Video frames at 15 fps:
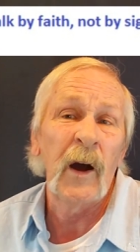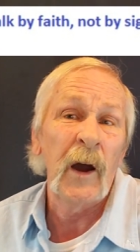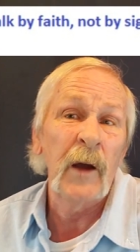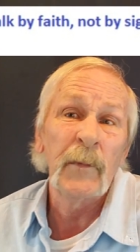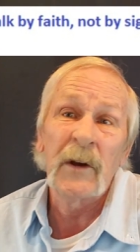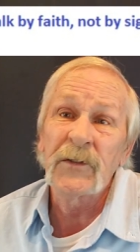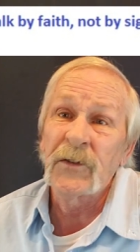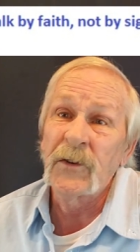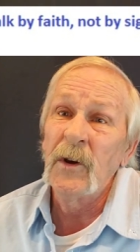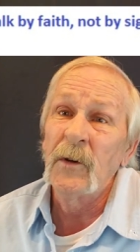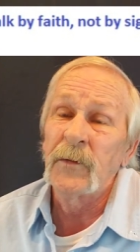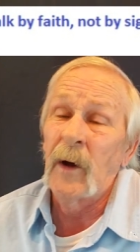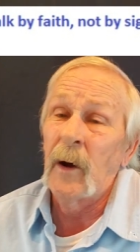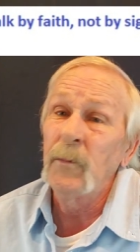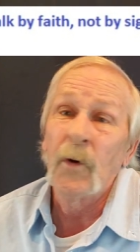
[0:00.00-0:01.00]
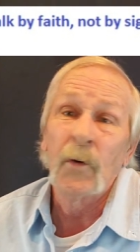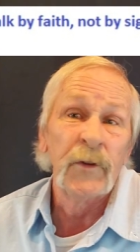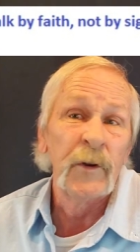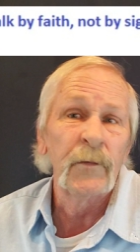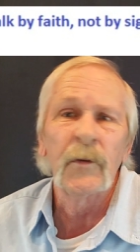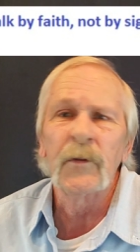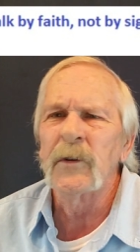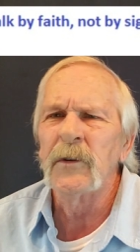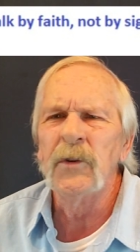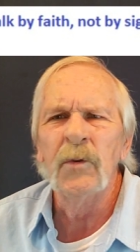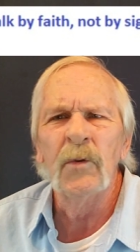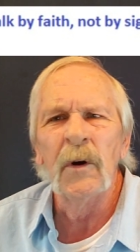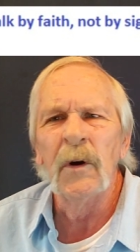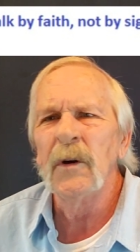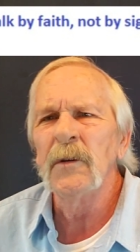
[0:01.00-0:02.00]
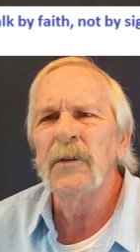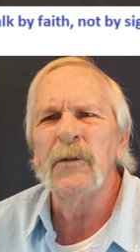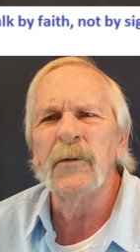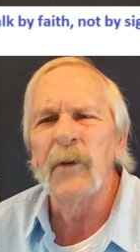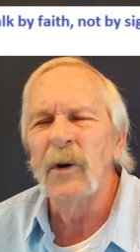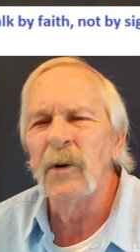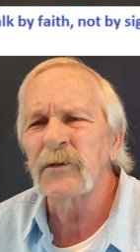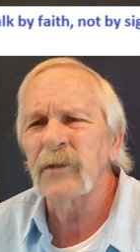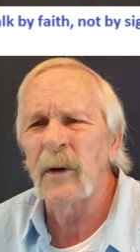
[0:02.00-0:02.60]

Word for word: I myself, I'm no different than you all, you folks.